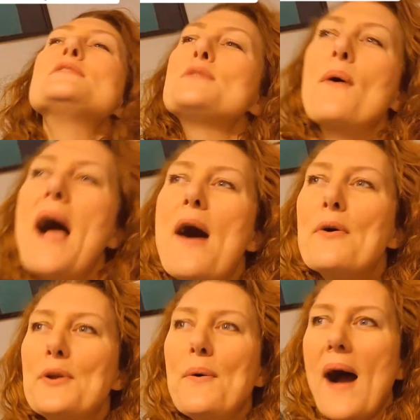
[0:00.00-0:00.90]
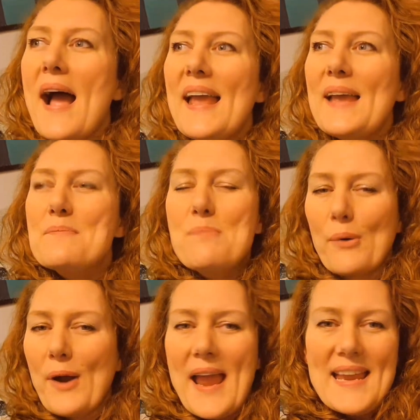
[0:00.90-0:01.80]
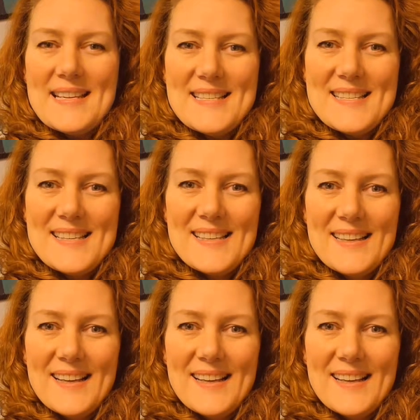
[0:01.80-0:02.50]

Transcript: So how do I embrace